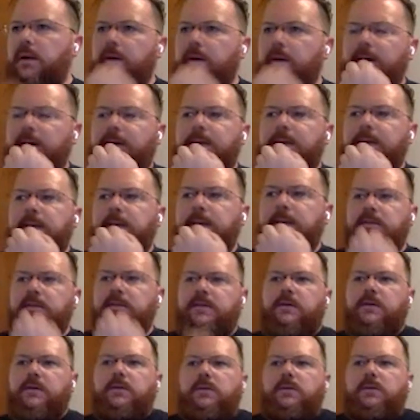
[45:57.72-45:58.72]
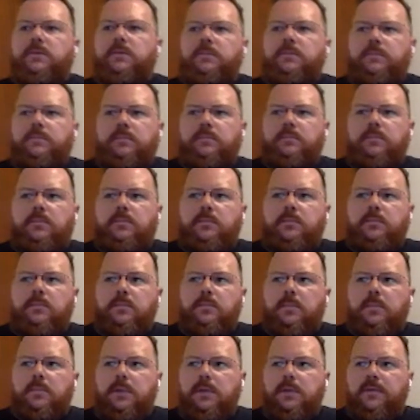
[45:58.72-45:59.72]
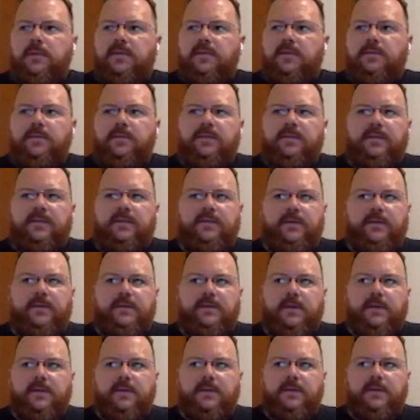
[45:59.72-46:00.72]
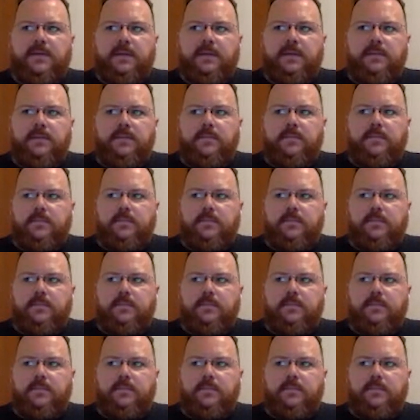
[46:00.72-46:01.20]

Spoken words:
Okay, so this was our first Go routine.